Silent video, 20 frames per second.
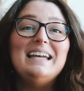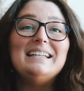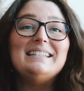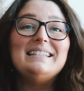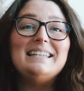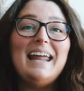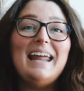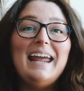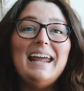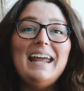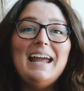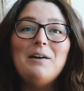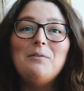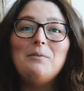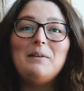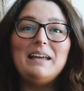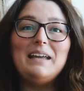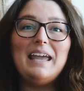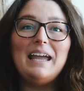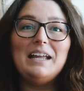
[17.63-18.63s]
Today I
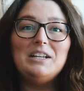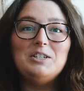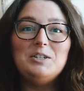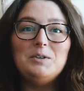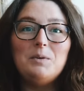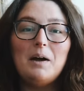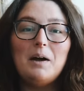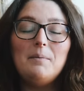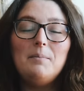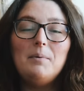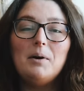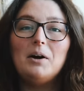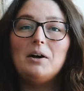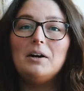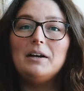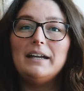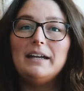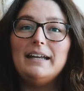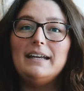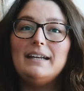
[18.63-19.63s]
want to catch you up
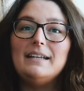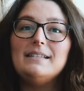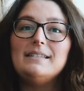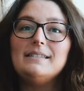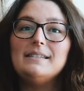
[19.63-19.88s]
on